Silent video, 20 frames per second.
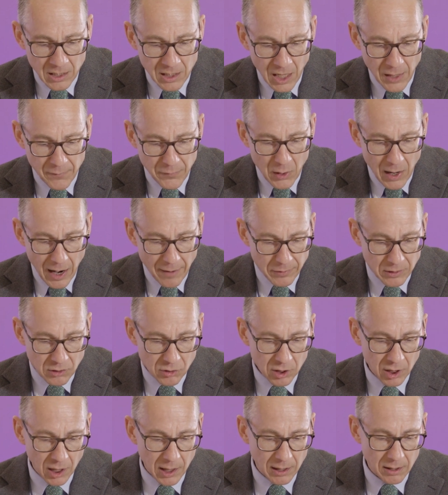If you haven't
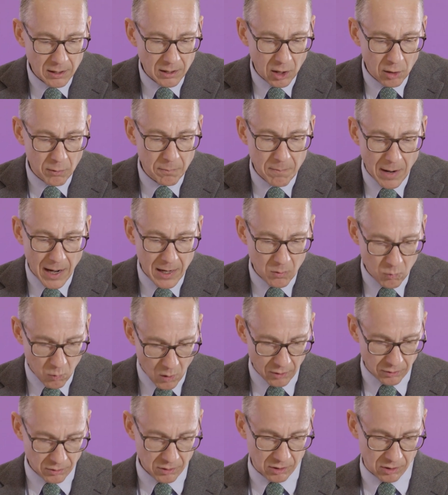seen, you may
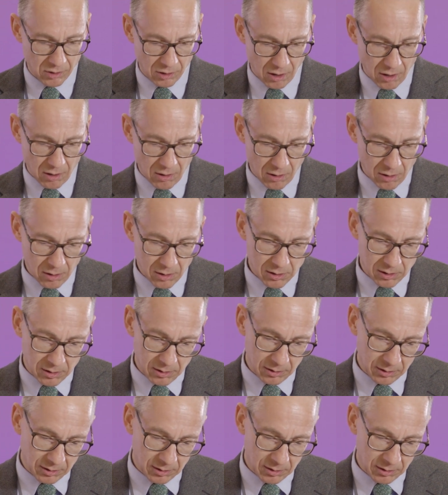want to look.